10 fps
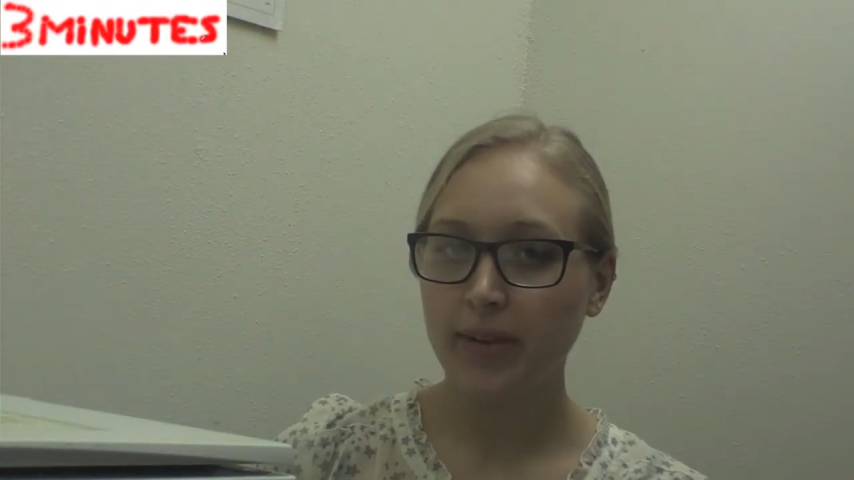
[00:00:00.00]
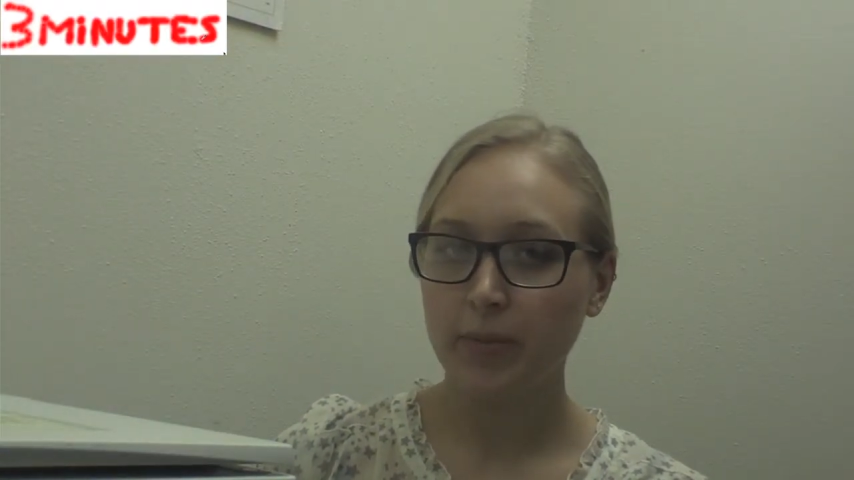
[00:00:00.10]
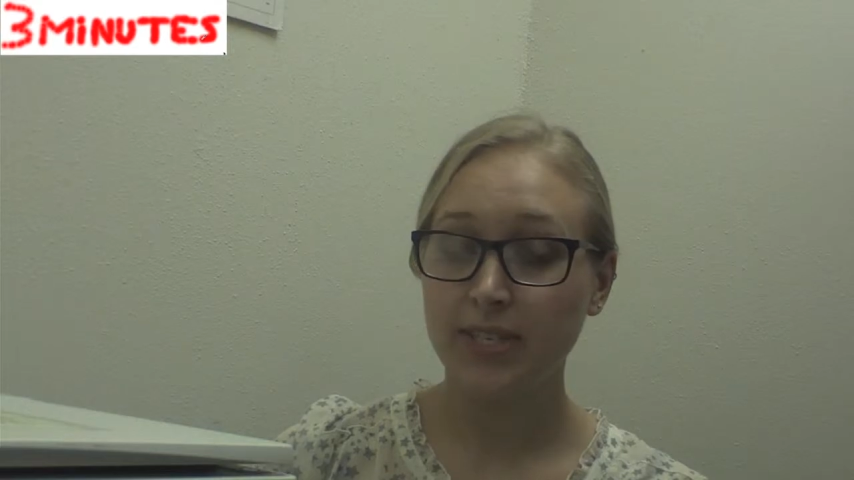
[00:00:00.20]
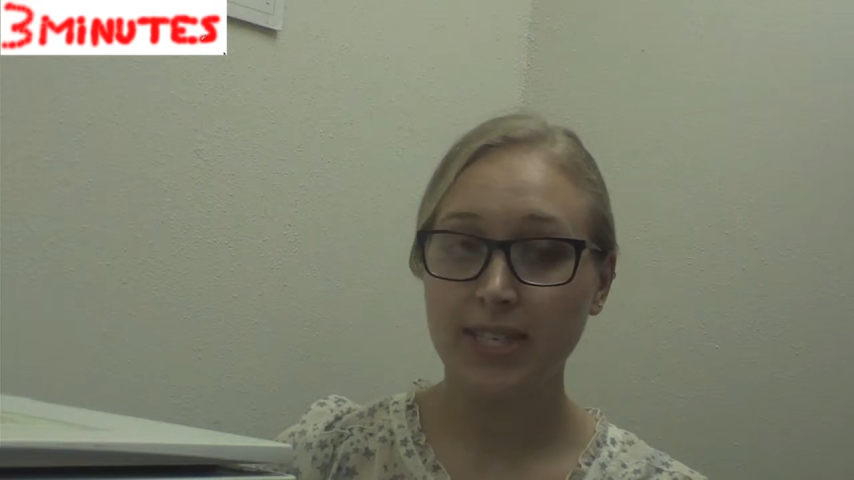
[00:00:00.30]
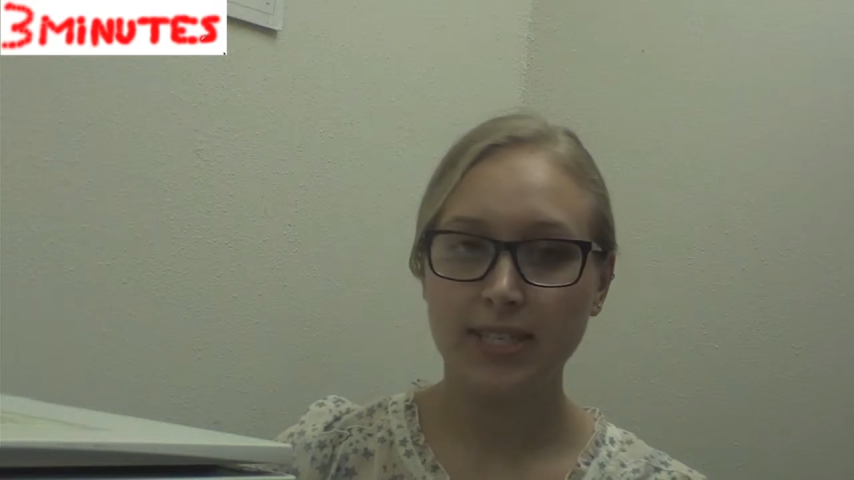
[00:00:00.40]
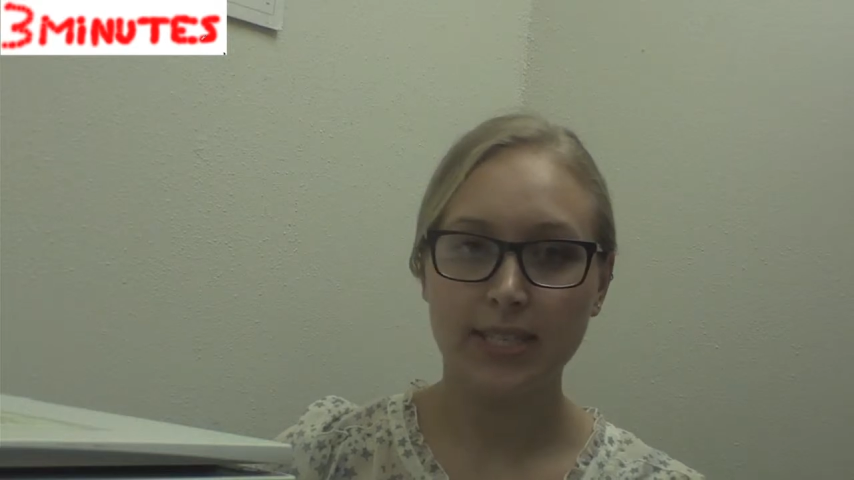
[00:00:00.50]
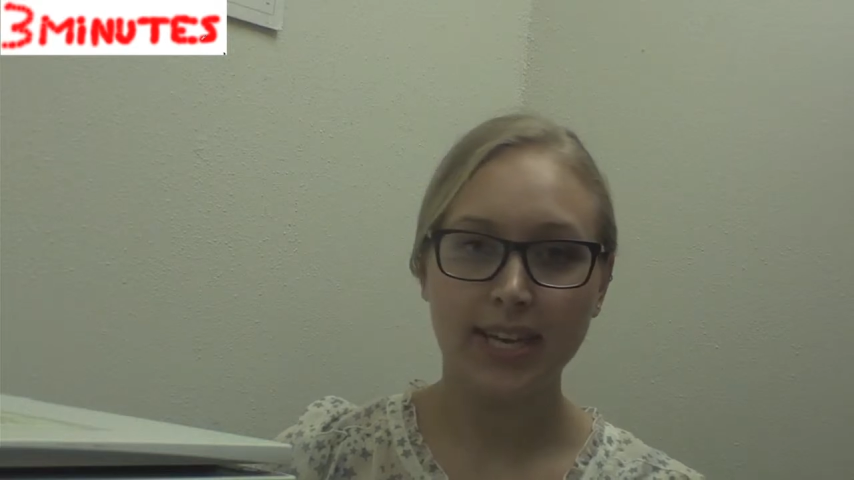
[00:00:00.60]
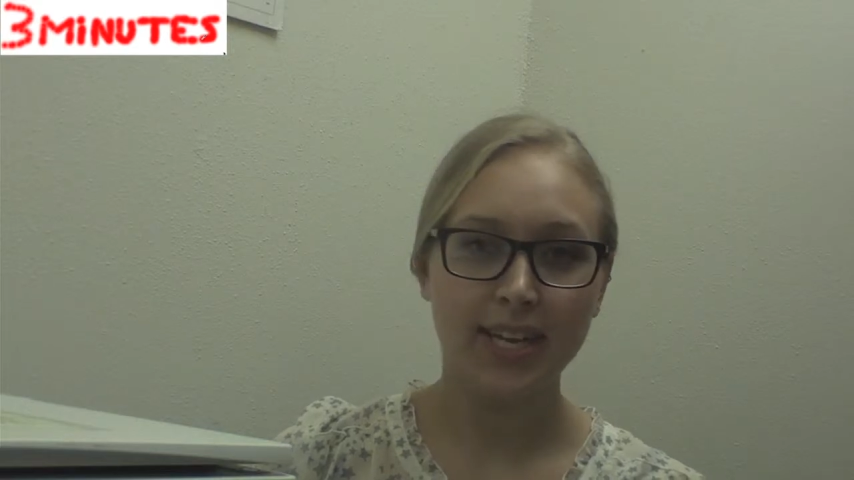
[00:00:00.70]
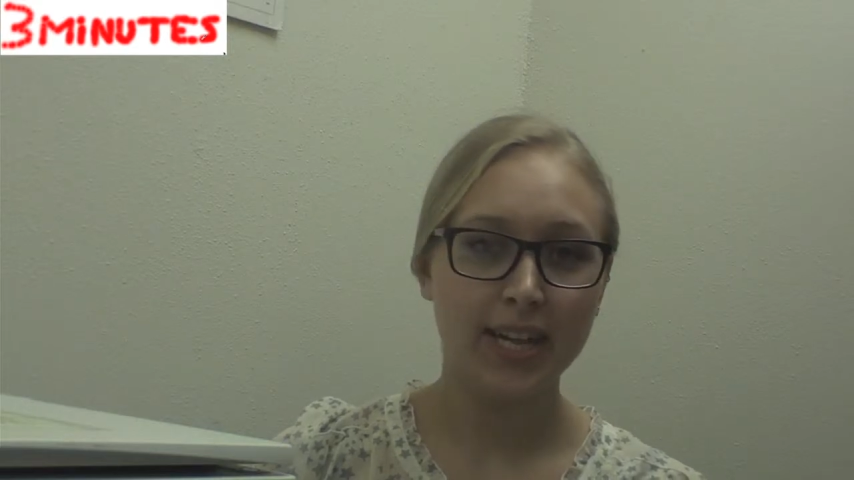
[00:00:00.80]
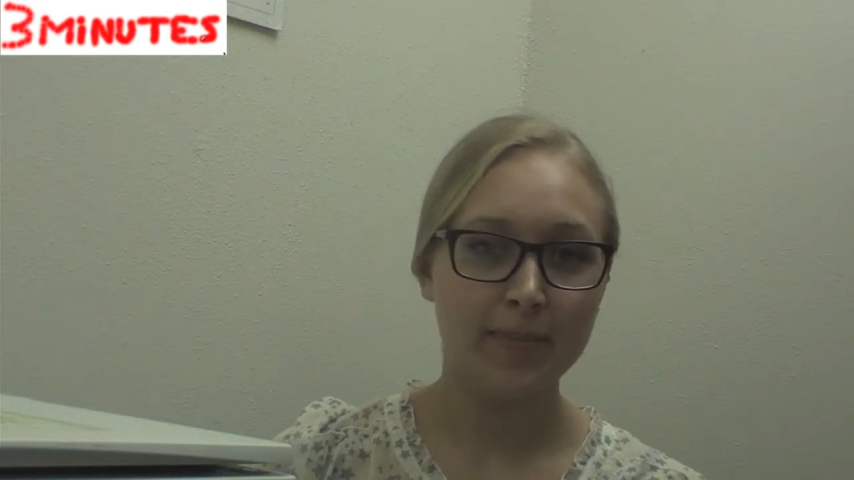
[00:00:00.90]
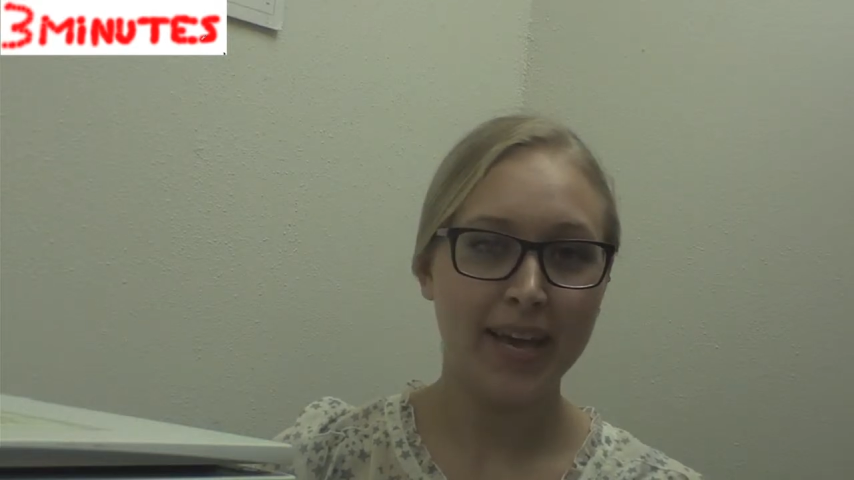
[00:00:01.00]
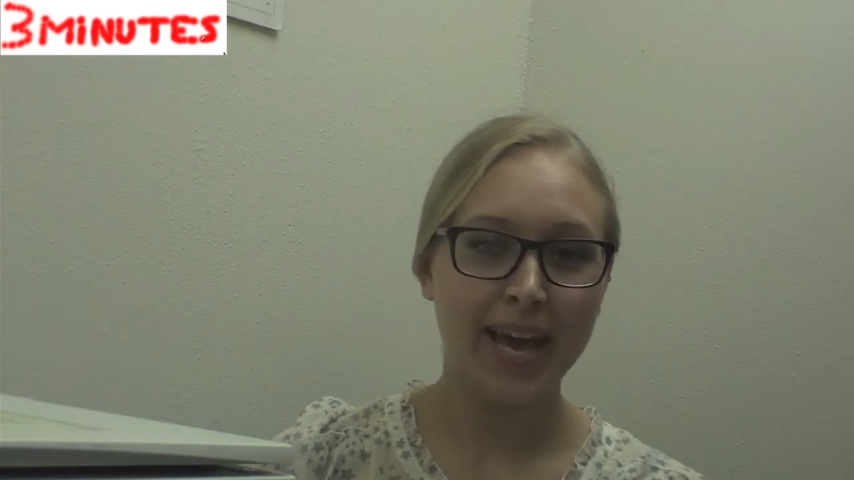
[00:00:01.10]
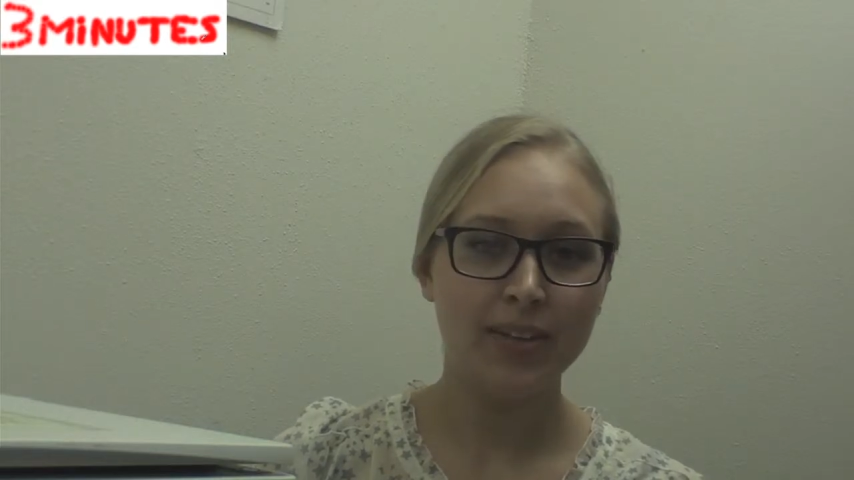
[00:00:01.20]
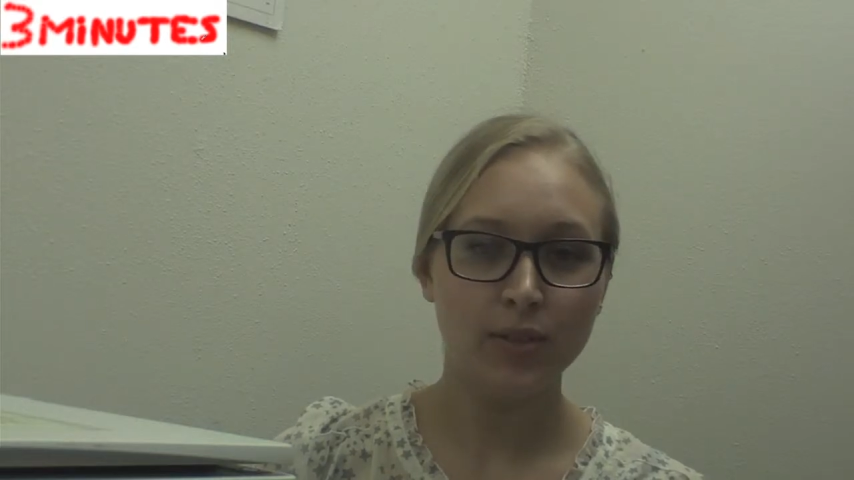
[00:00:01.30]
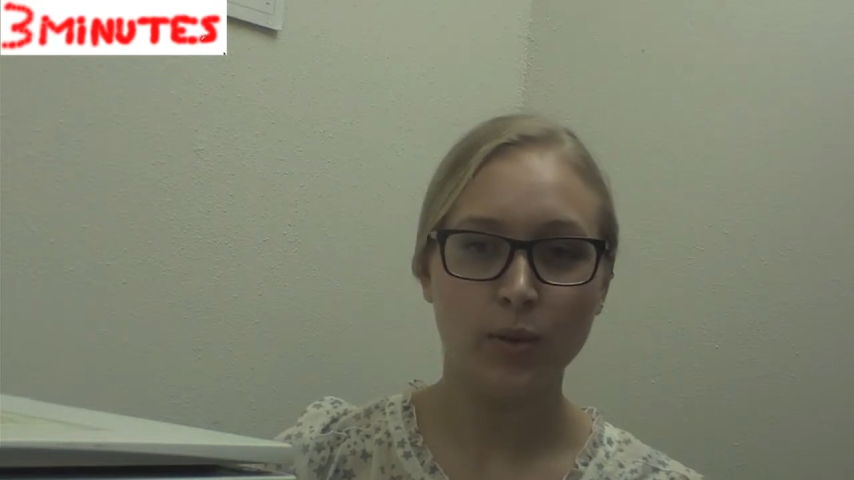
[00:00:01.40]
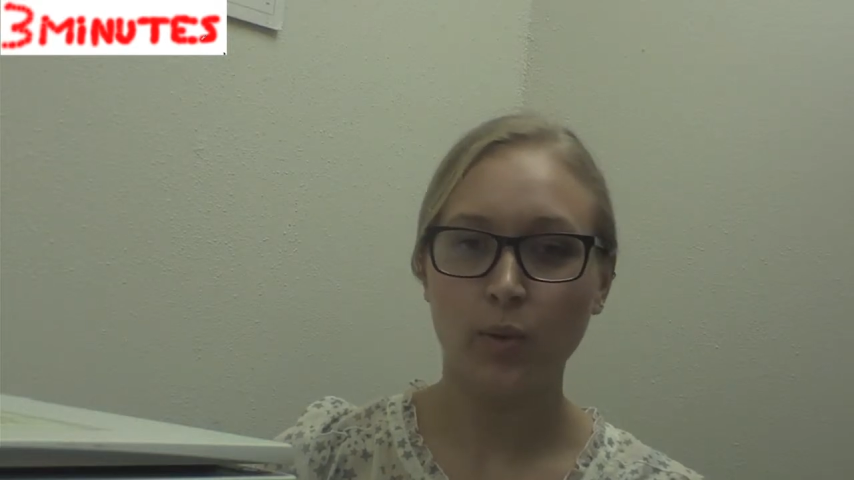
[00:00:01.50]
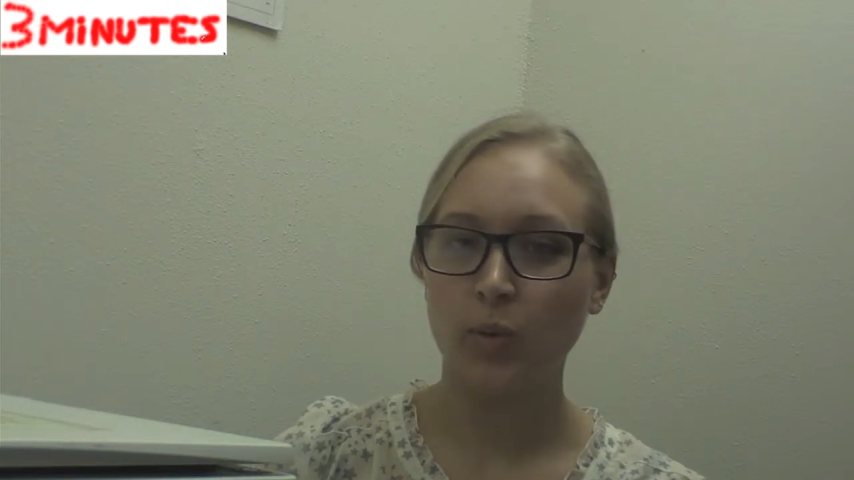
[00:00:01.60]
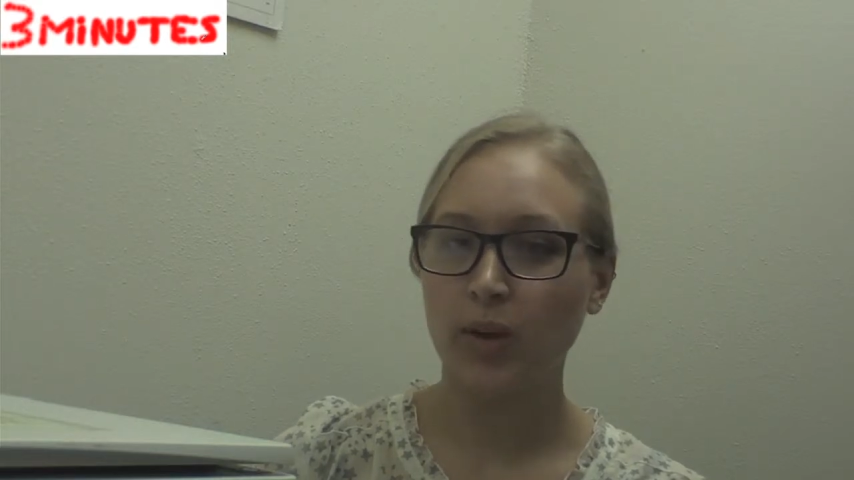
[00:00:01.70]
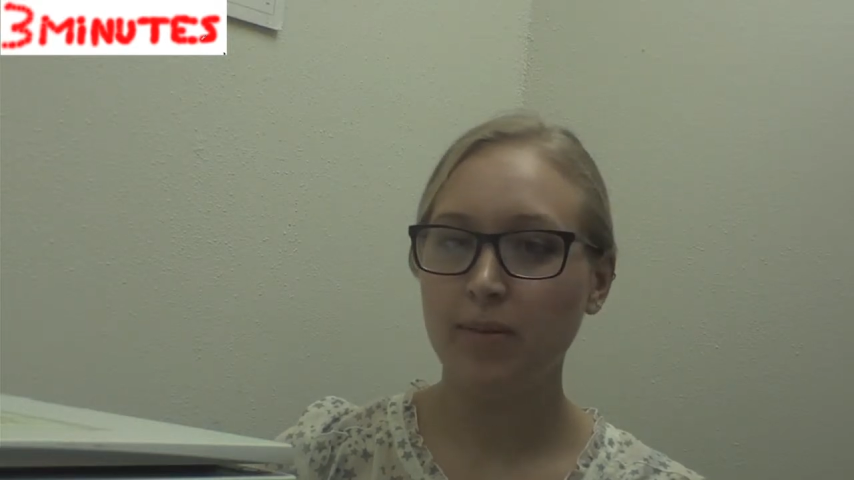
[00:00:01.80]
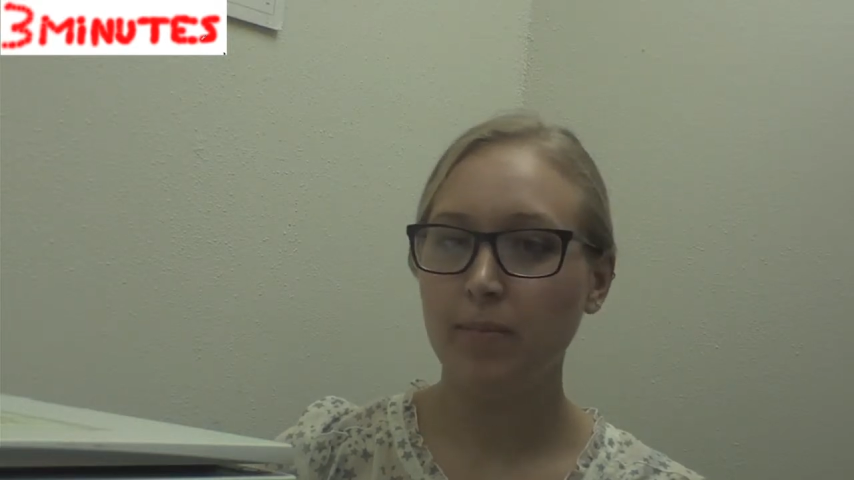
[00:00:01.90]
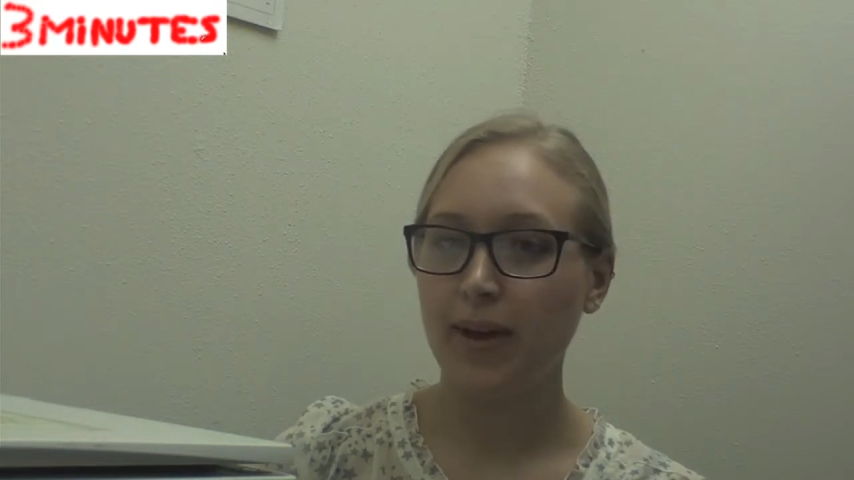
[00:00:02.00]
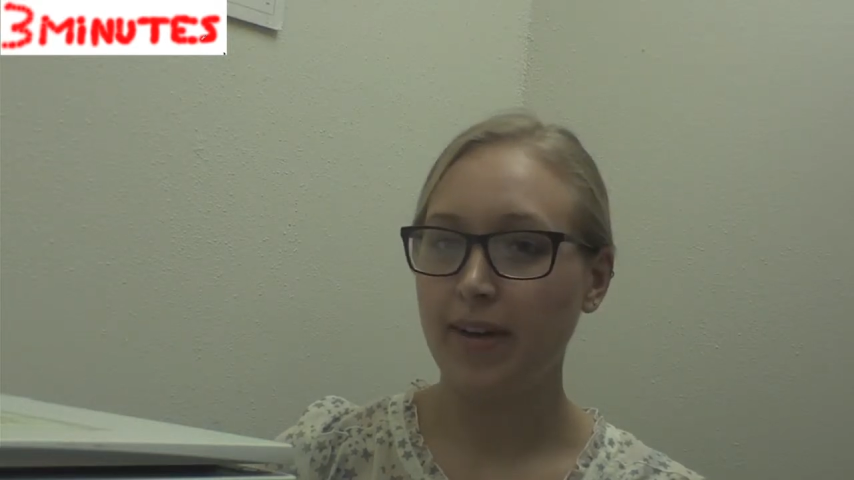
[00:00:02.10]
predicted that Claire McCaskill would win by